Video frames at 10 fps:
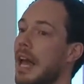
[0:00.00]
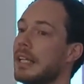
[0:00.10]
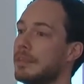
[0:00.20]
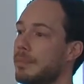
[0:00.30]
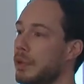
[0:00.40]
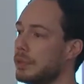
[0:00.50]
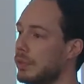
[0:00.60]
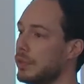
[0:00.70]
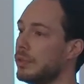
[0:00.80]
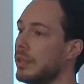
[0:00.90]
as opposed
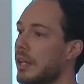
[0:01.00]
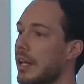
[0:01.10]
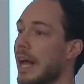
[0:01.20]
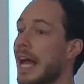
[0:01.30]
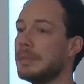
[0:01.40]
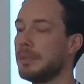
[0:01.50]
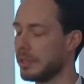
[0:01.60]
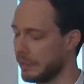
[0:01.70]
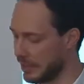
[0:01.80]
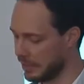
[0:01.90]
to
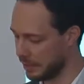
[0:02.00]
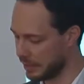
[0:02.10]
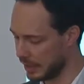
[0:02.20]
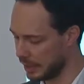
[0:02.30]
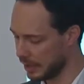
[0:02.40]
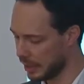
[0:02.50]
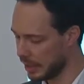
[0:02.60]
expert creativity.